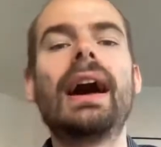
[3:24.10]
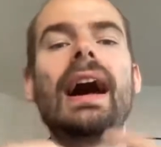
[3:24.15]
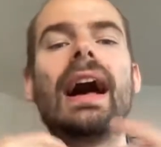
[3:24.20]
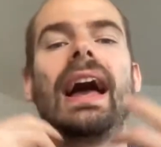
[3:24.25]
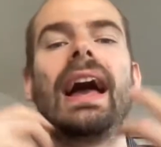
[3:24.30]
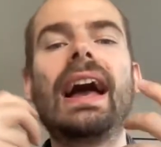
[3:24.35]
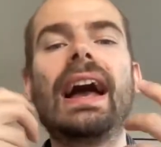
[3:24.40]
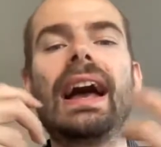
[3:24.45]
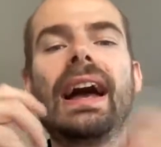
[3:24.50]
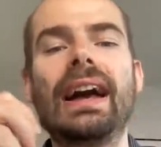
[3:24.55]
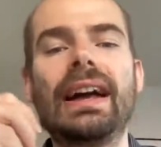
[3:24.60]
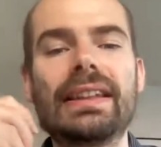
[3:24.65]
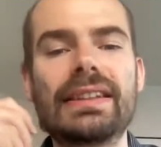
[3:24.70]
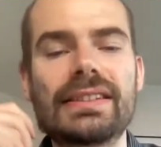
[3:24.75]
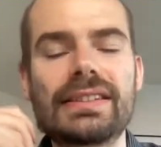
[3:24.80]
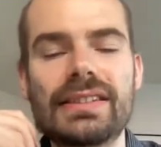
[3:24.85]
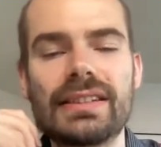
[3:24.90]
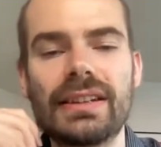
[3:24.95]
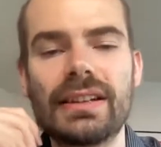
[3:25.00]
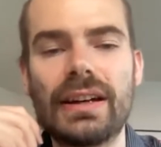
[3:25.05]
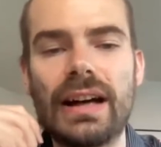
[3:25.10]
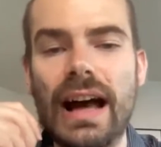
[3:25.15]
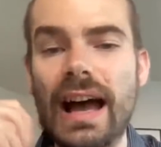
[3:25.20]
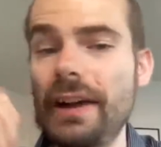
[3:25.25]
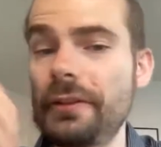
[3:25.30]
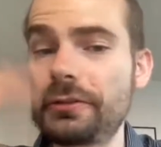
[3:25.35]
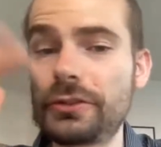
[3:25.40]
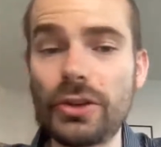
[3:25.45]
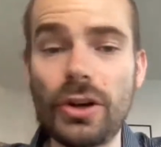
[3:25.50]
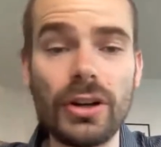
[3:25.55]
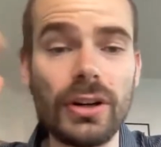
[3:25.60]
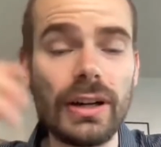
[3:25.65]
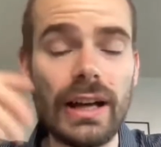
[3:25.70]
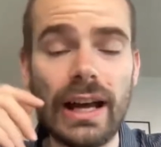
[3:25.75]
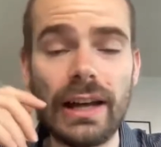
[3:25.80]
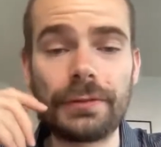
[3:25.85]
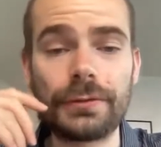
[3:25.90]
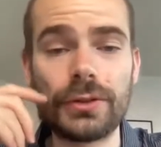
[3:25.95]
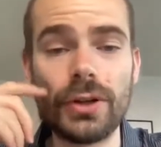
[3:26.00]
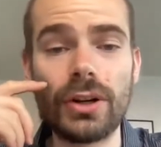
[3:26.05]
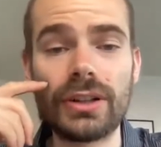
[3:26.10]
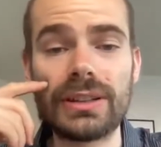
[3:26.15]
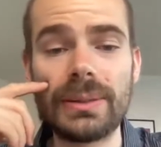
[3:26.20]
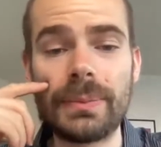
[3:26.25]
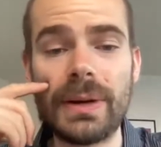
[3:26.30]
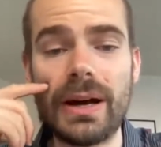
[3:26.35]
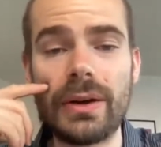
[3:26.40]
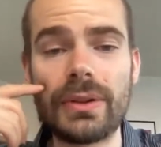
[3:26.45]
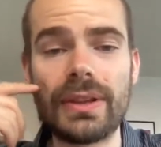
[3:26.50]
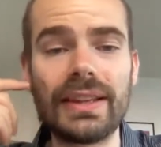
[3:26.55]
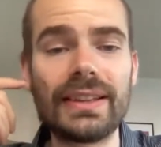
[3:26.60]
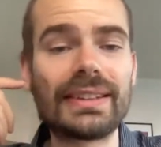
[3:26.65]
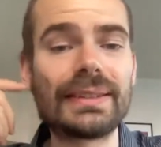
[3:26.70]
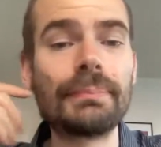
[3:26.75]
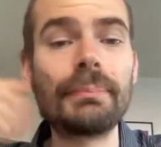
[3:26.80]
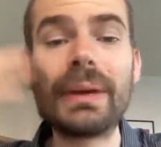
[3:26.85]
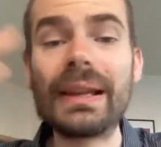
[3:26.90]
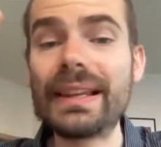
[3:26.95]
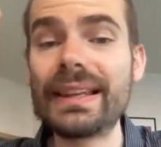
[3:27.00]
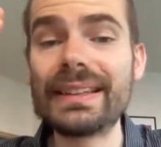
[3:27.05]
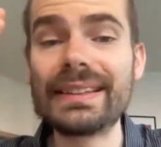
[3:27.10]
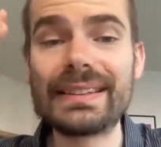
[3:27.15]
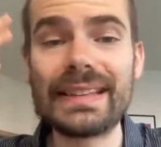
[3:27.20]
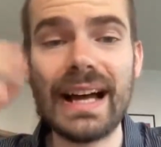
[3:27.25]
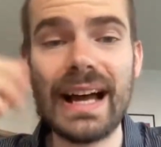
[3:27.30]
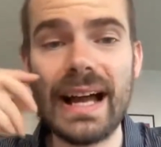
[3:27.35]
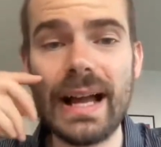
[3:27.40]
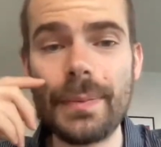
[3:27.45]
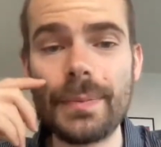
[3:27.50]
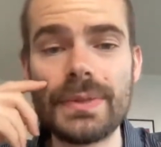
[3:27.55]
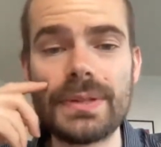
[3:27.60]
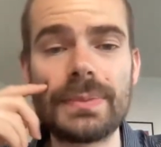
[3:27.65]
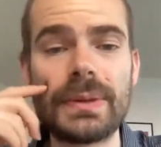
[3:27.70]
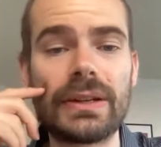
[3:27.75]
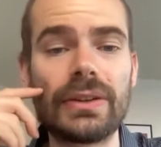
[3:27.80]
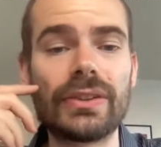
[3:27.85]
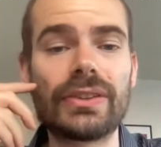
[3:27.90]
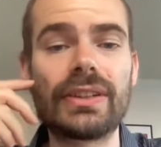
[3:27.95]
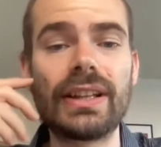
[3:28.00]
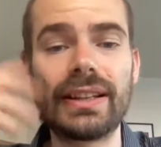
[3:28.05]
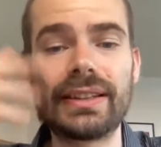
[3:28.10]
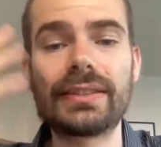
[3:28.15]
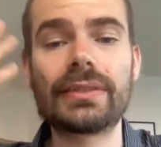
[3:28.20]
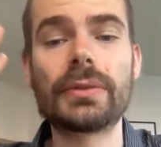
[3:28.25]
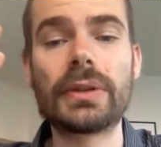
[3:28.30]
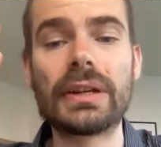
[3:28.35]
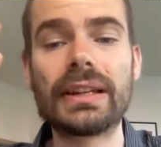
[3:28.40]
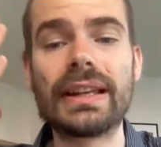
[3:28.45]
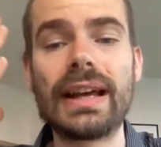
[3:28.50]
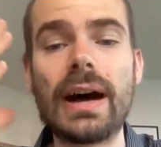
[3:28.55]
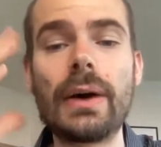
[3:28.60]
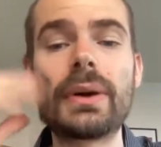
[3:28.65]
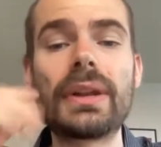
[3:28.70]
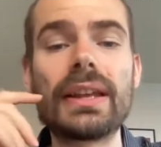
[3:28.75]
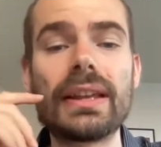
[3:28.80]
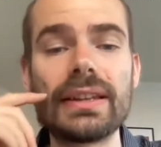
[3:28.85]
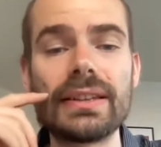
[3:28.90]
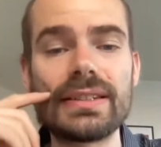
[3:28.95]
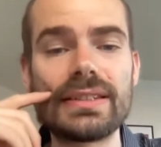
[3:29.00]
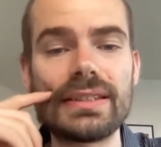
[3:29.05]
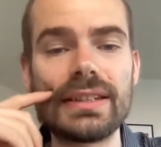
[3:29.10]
And I've talked about this a million times because that's really how it is.